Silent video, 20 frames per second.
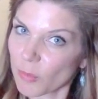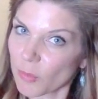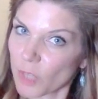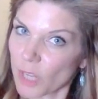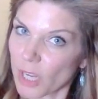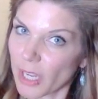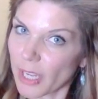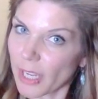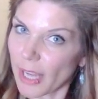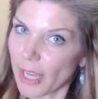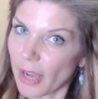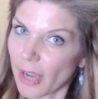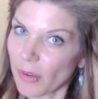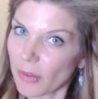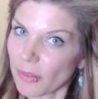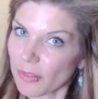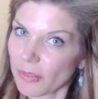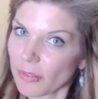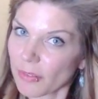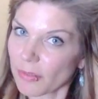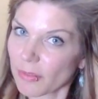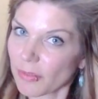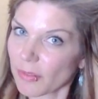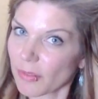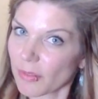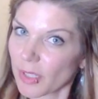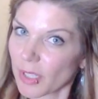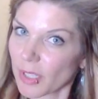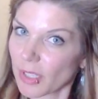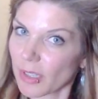Drag it out,
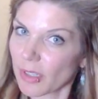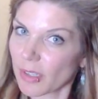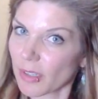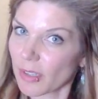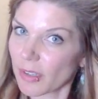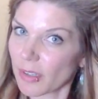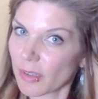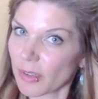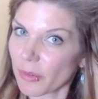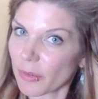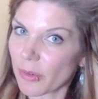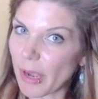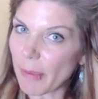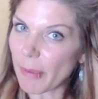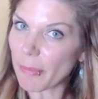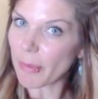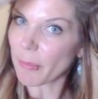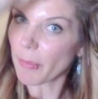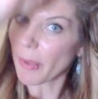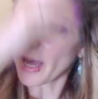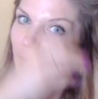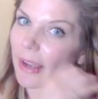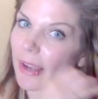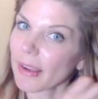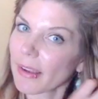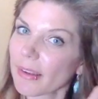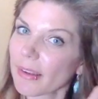wrap it back.